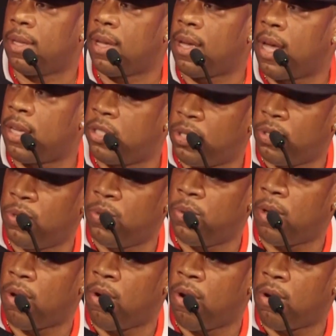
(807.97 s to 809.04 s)
I salute
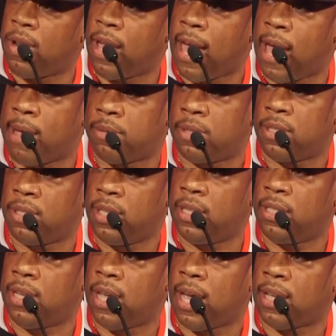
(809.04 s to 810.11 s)
all the absentee
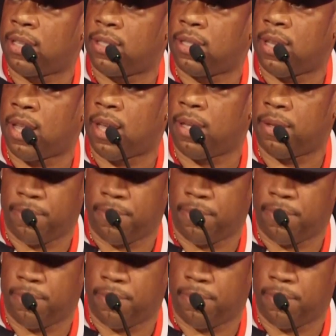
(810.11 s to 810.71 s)
dads today.